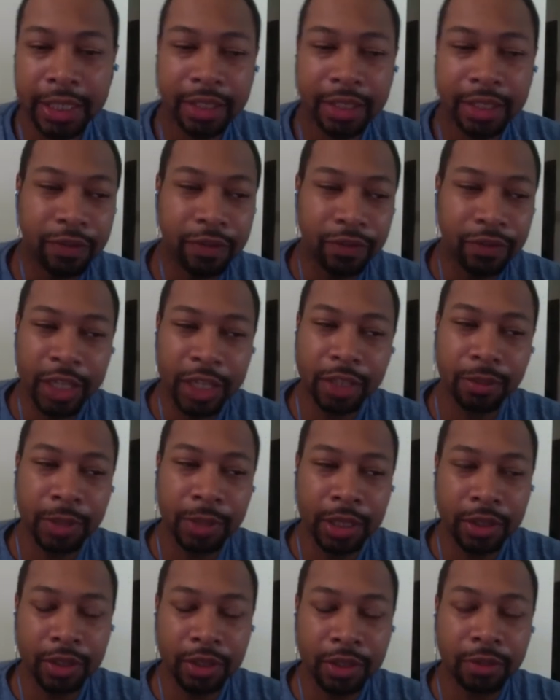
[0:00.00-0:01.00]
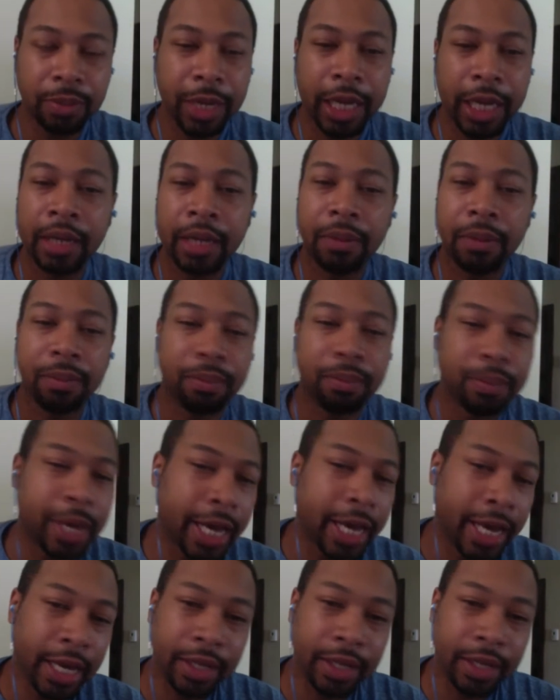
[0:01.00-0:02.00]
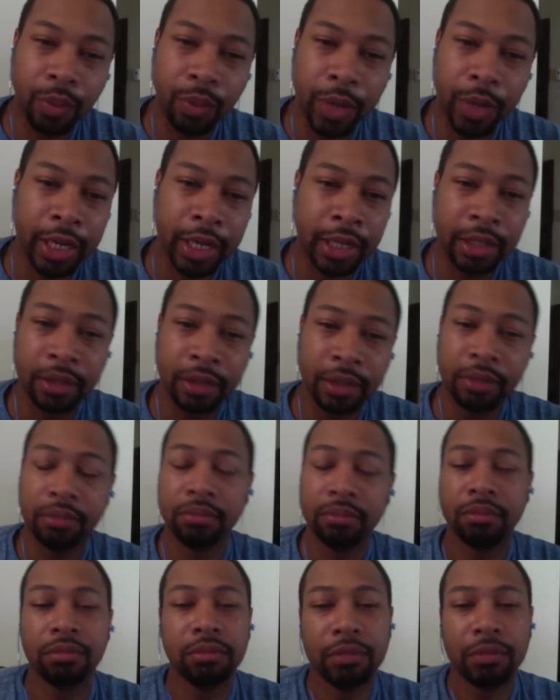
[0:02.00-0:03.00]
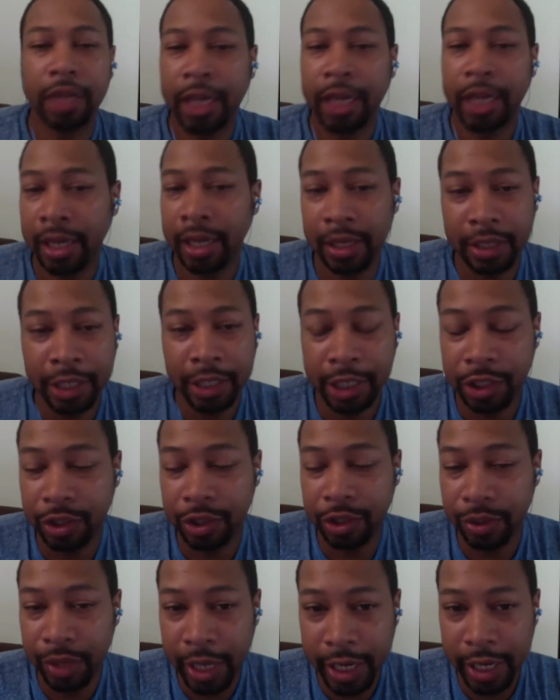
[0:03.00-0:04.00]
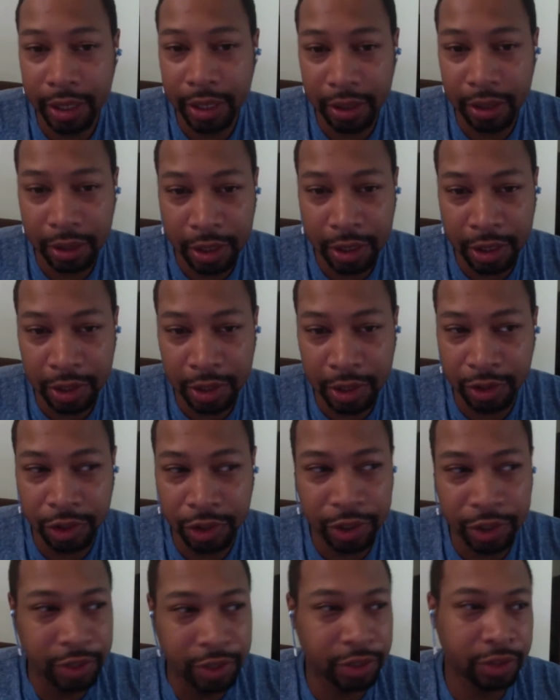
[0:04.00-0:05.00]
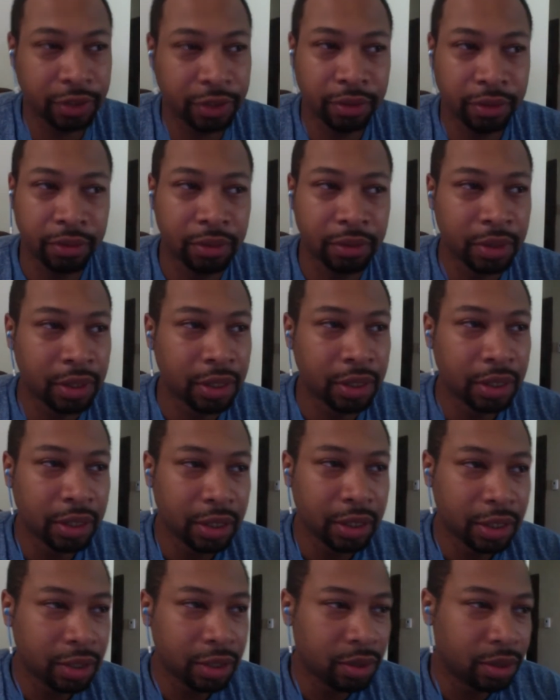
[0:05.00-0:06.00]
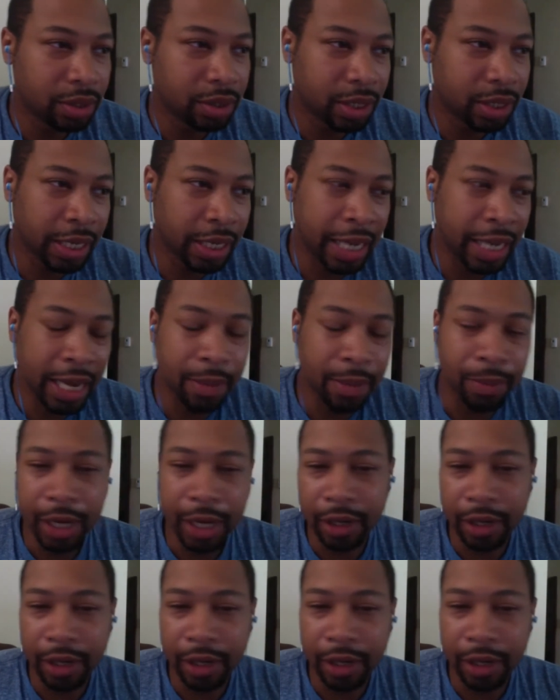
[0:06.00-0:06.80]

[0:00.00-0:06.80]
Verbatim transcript: investments pay pad the way and get you there. It's just a lot better.